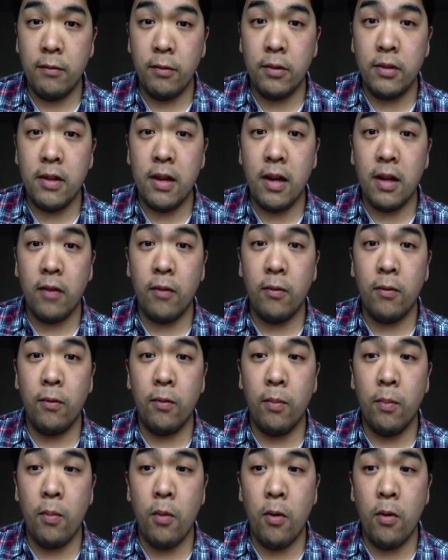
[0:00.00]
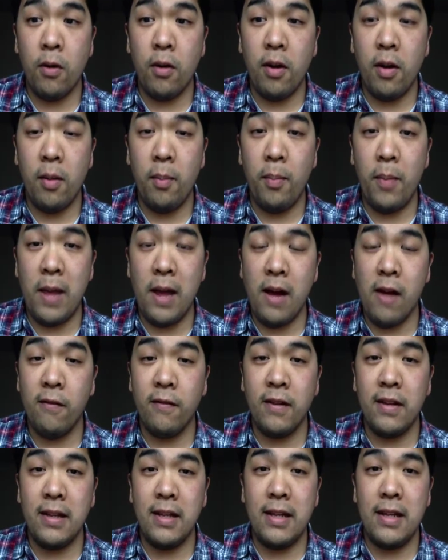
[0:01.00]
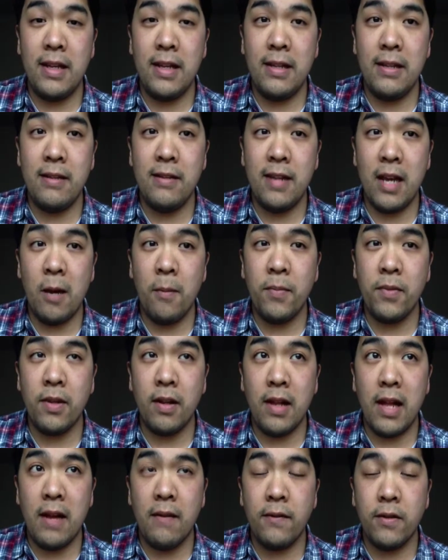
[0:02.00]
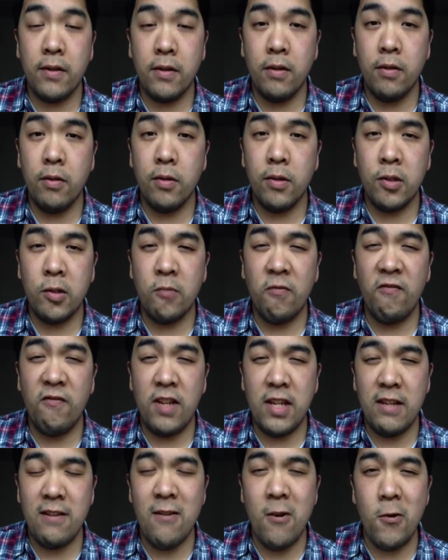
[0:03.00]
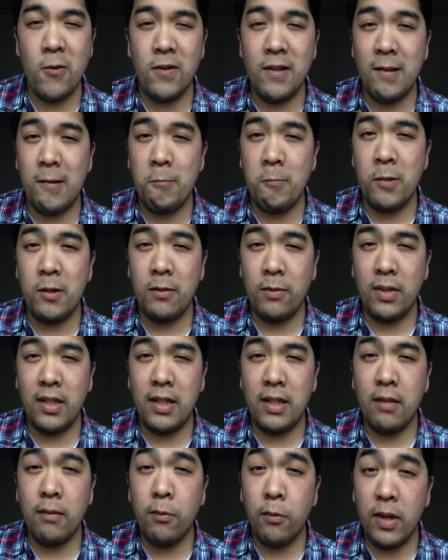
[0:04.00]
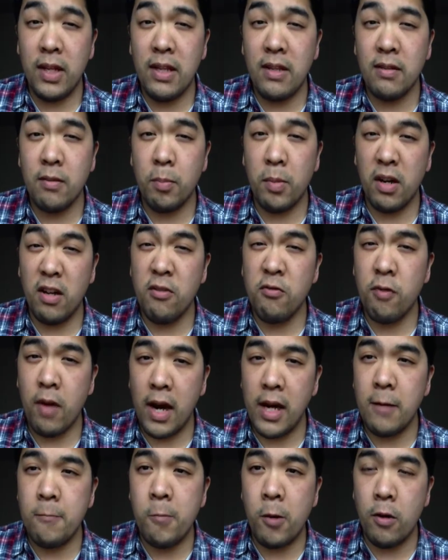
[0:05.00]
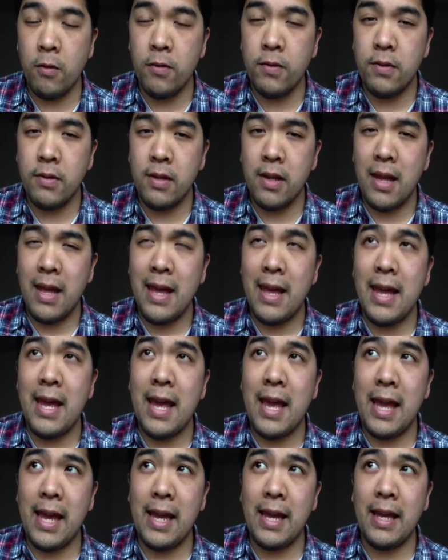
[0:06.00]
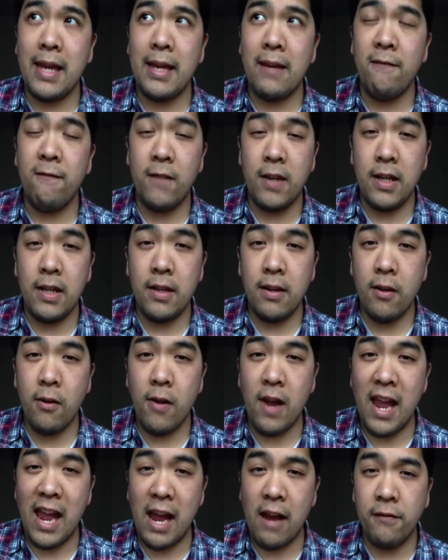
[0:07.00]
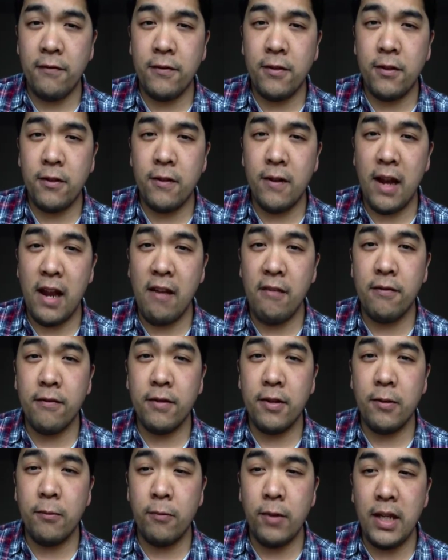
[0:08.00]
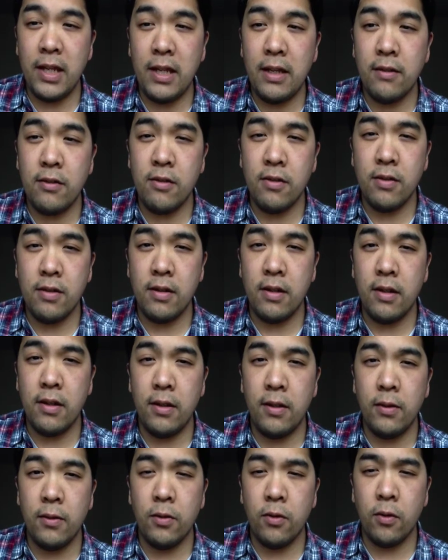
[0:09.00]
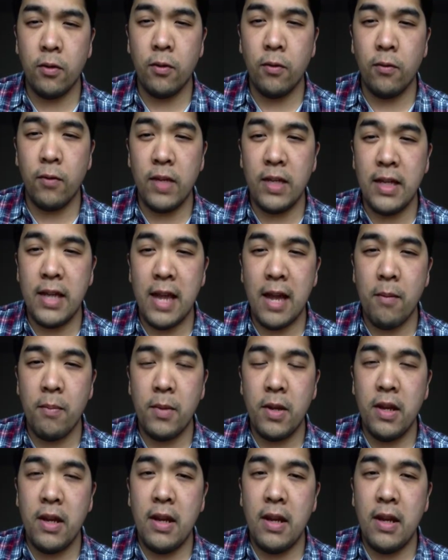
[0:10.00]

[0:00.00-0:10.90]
We'll talk more about in depth. I'll have little videos in between weeks, but I'll try to post a video after every week just to sort of recap.